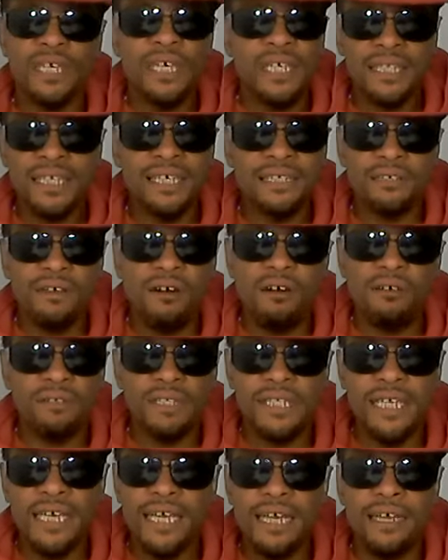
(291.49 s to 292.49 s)
That's all the
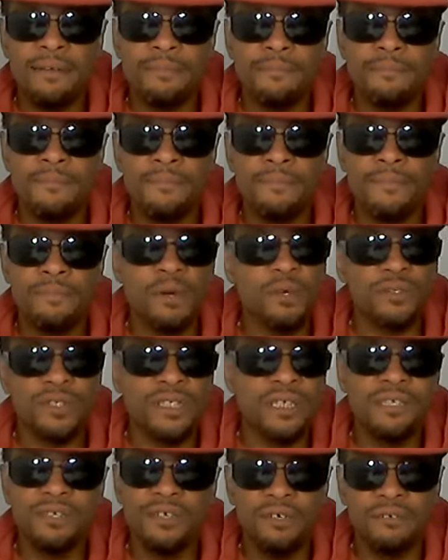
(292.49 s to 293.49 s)
time. Most
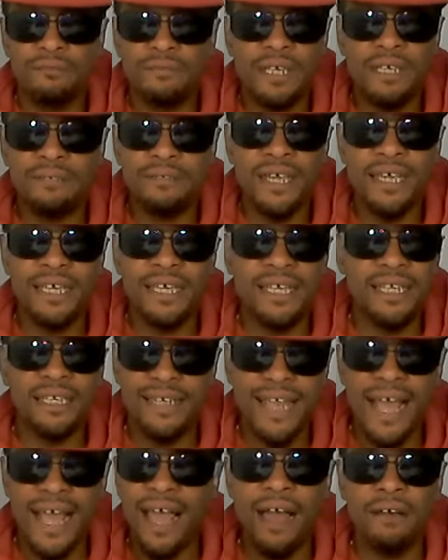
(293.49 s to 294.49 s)
you know they, they get
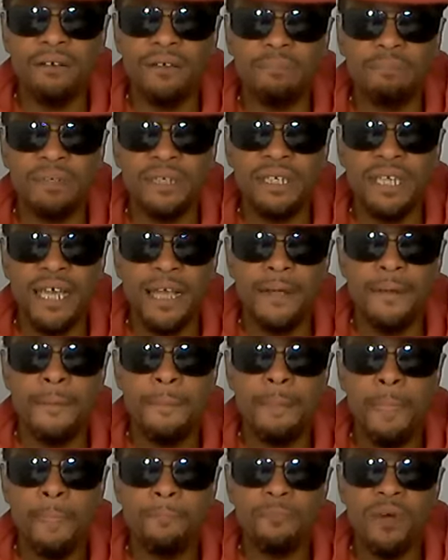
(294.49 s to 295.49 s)
down up in there,
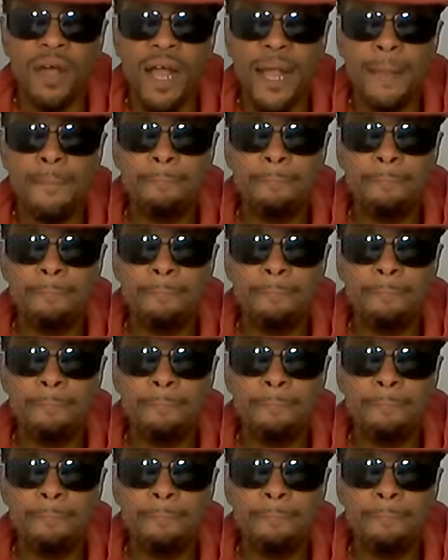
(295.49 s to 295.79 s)
right?